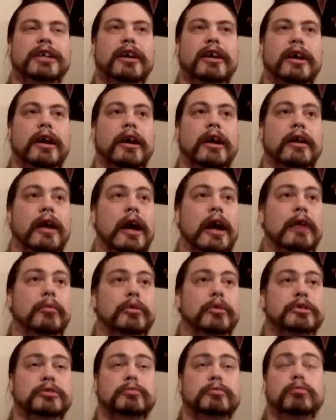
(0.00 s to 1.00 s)
it. And I
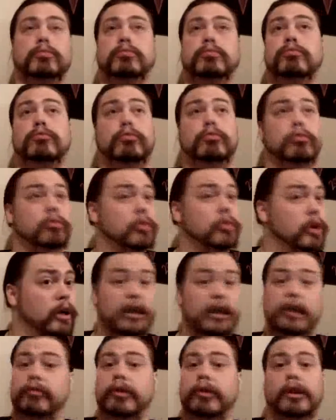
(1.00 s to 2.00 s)
was
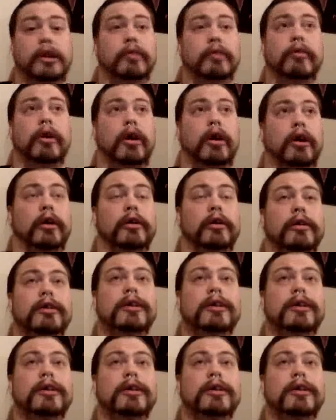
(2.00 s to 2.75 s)
really, really wrong.